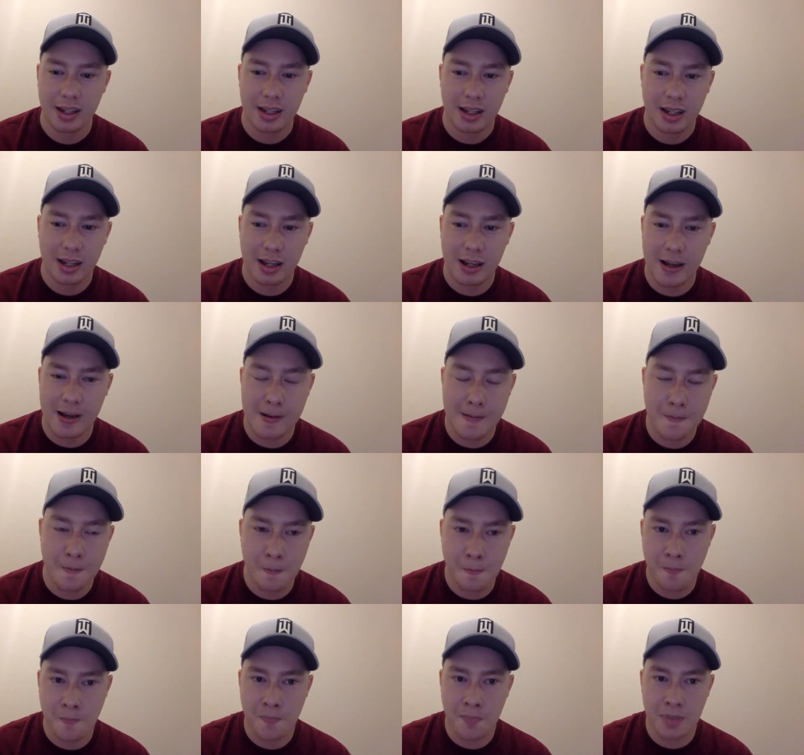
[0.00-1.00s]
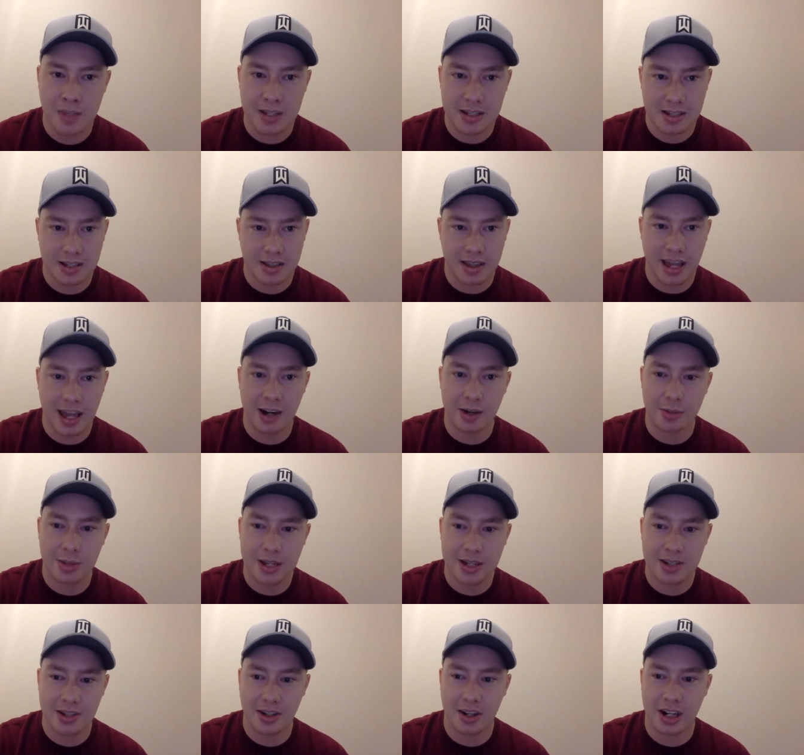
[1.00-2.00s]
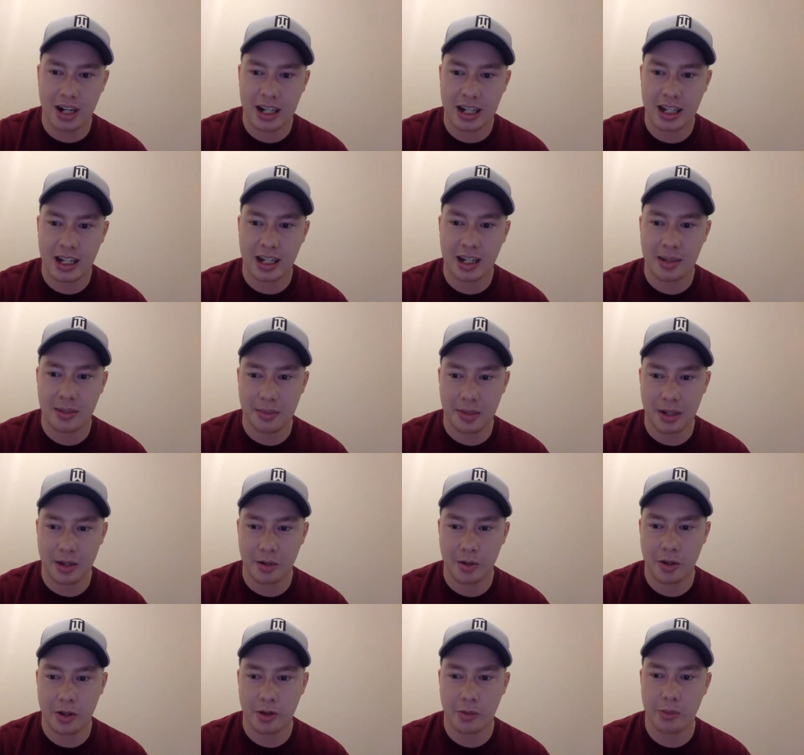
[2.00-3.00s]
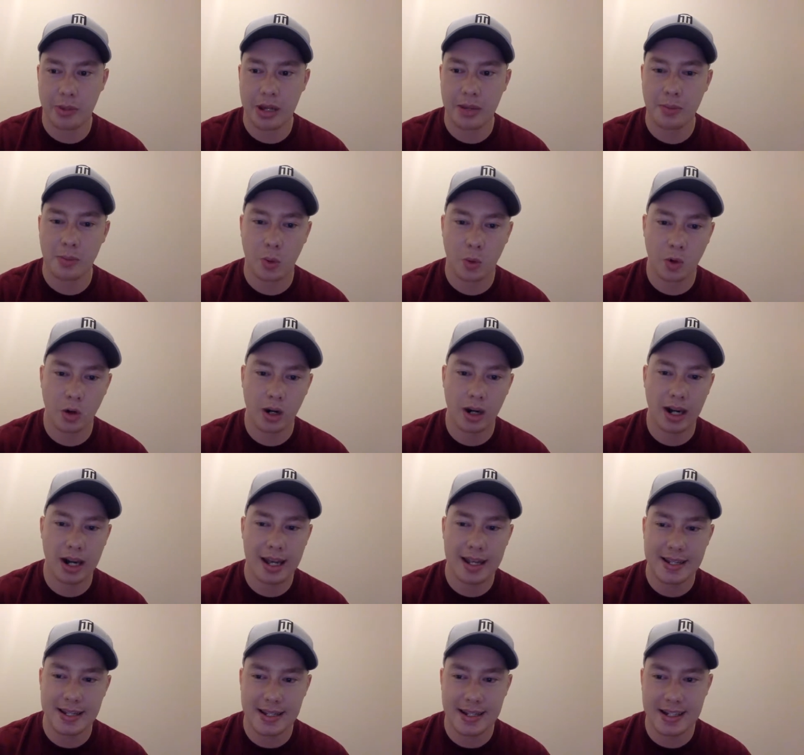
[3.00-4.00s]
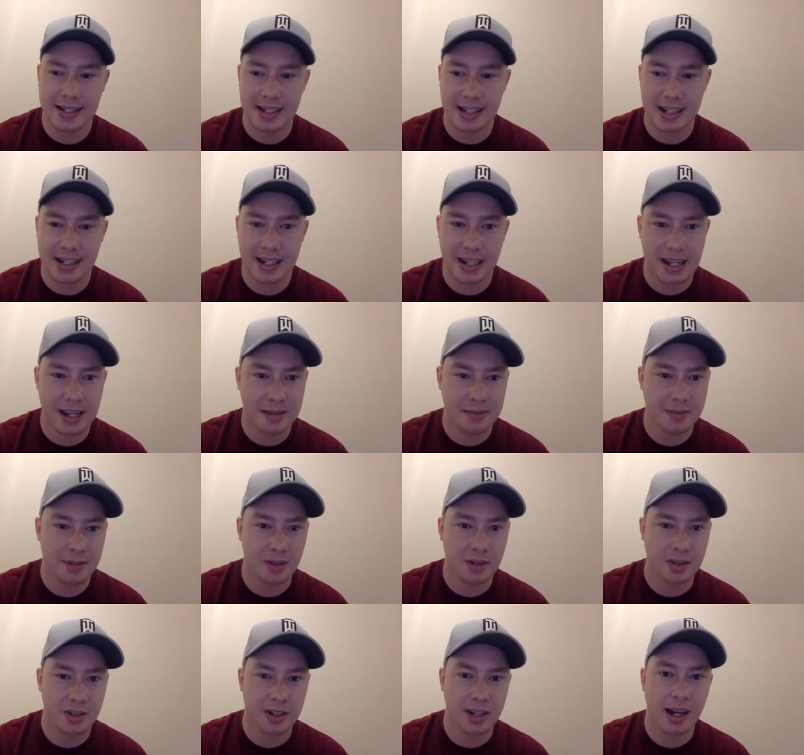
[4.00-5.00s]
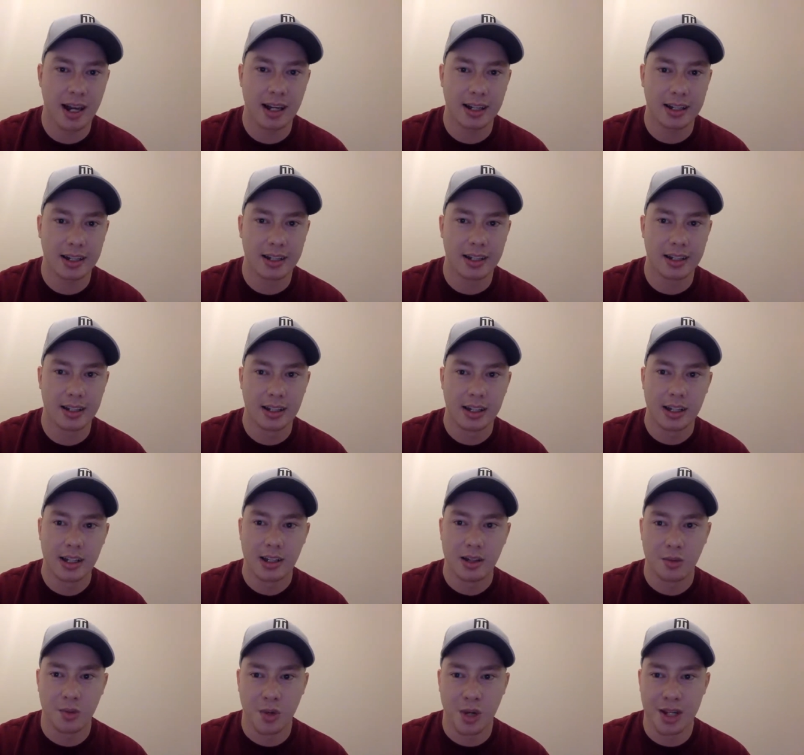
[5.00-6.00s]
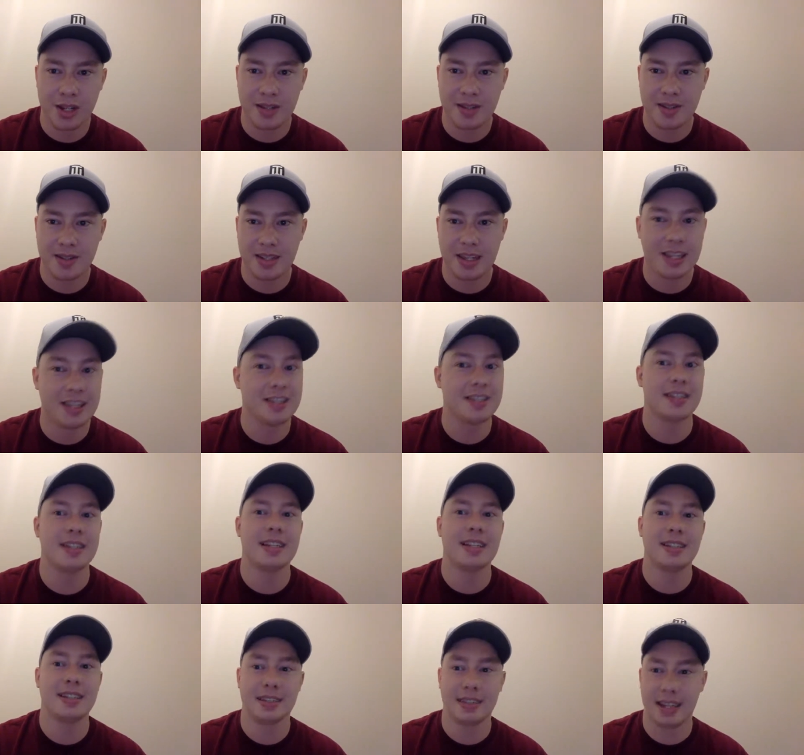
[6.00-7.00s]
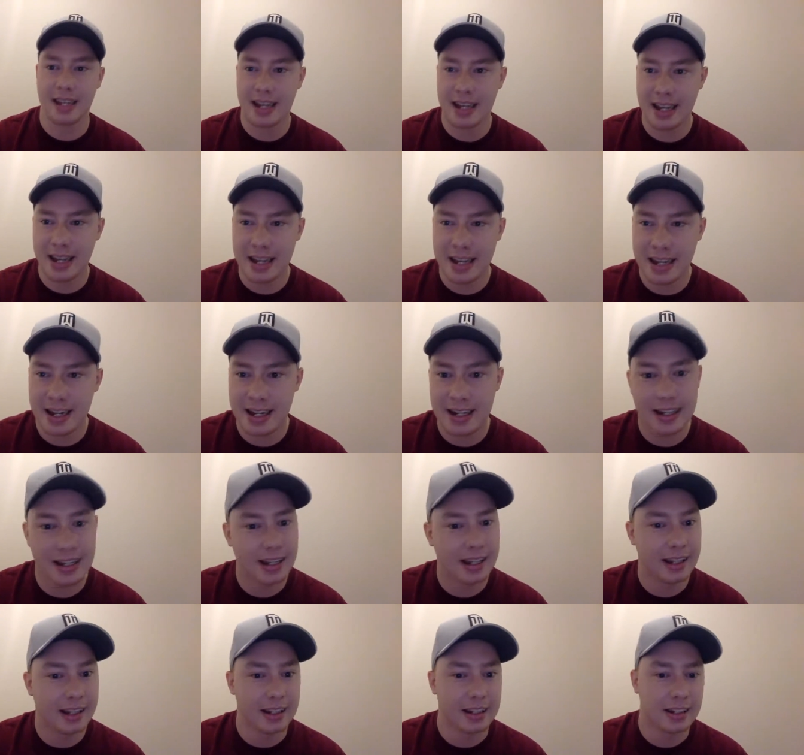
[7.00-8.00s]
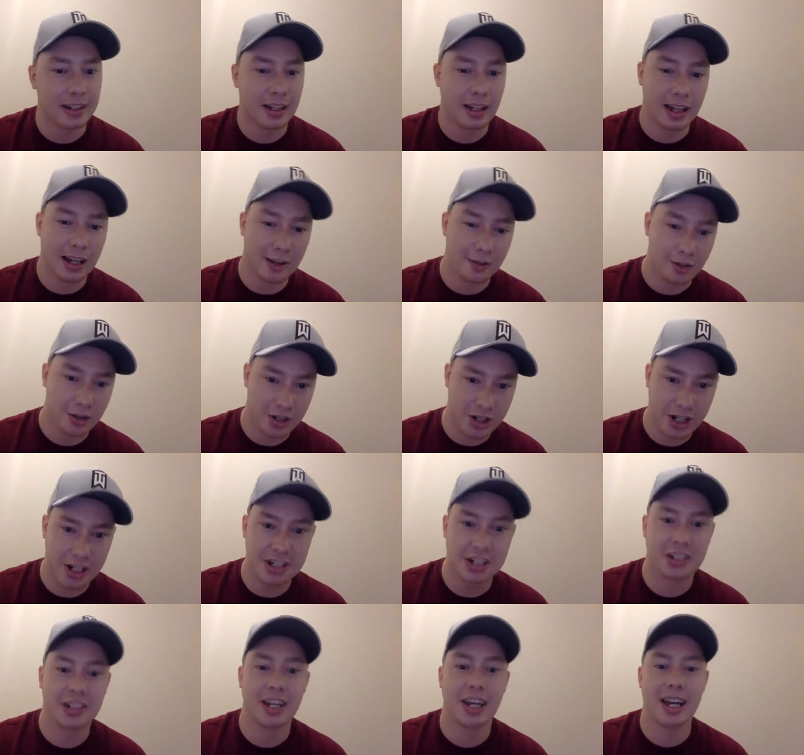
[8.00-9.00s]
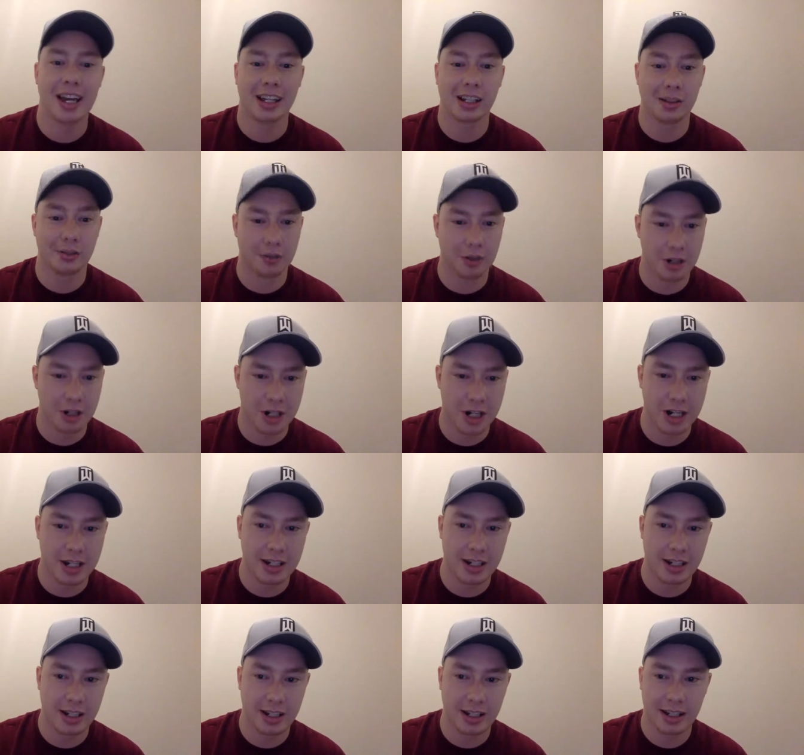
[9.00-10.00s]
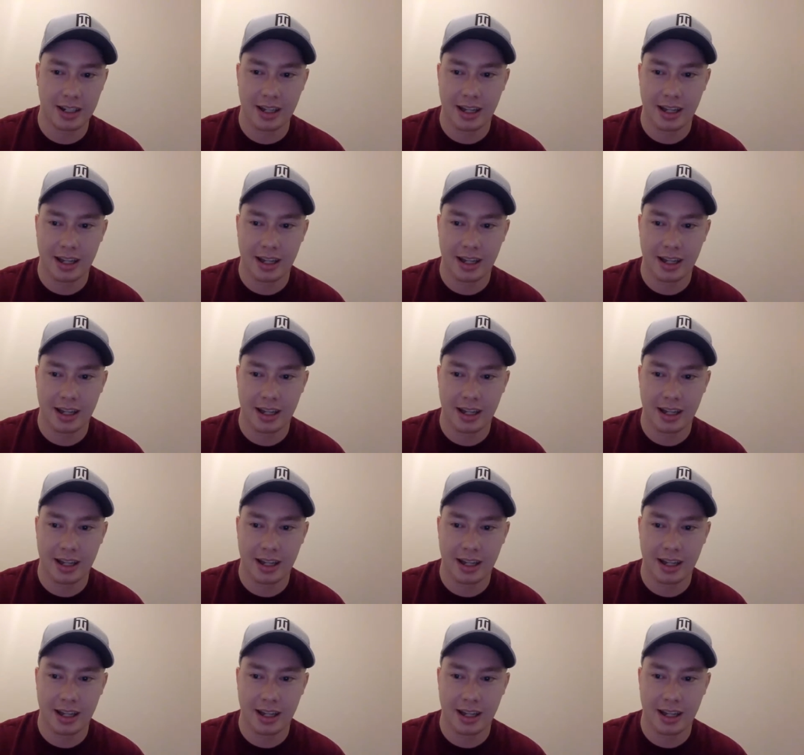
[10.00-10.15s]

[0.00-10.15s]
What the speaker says: So that'll be starting up. There'll be more ACC teams on the docket once NC State and Virginia Tech and Virginia